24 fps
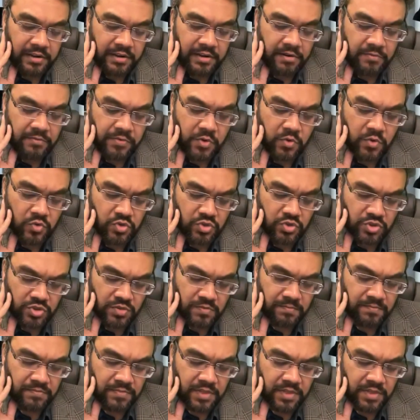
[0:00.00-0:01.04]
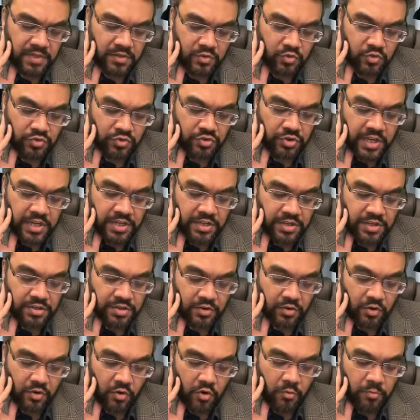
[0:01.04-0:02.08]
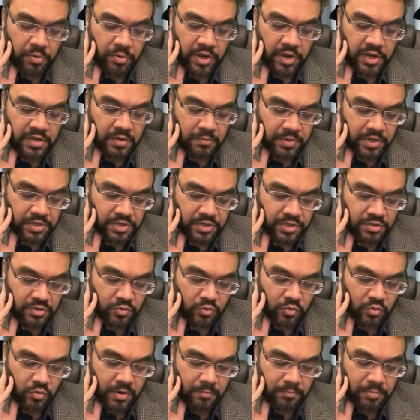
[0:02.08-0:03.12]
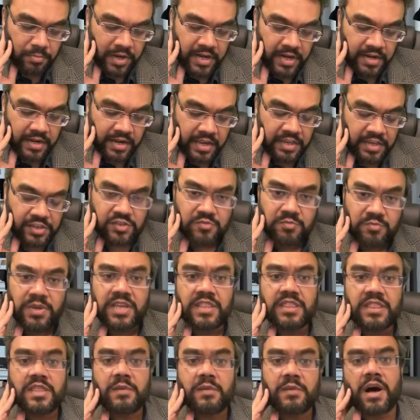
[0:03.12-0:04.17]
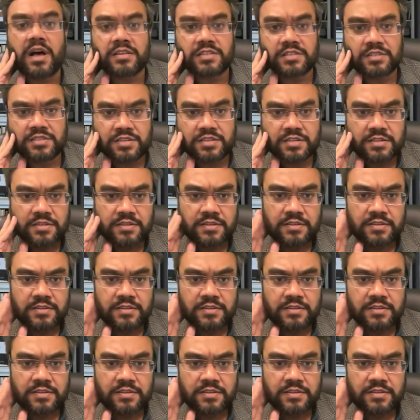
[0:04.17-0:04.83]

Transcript: refuse to treat or operate a patient who complained against me in the past?